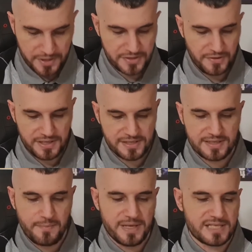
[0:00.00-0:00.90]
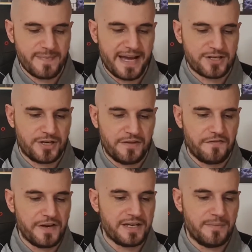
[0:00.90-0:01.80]
So this is a mismatch on the
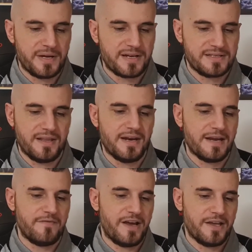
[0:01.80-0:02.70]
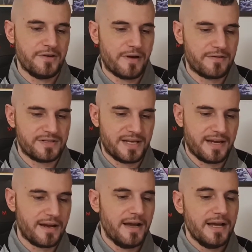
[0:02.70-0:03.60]
feet, and because of the name value I was
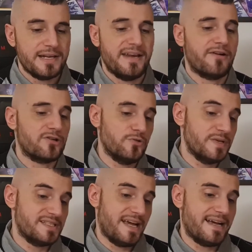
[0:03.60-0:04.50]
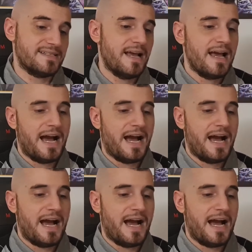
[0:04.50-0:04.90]
saying Derek Lewis has,